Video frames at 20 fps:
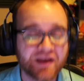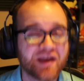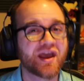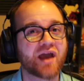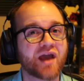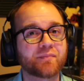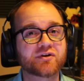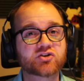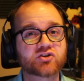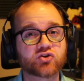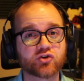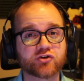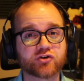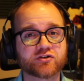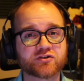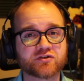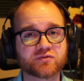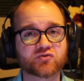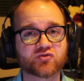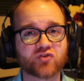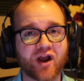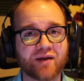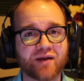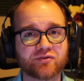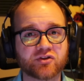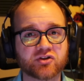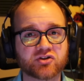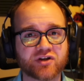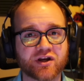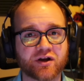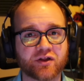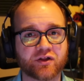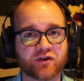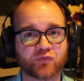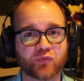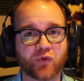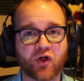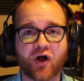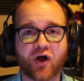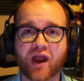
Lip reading: and be sure you're subscribed to the channel as well.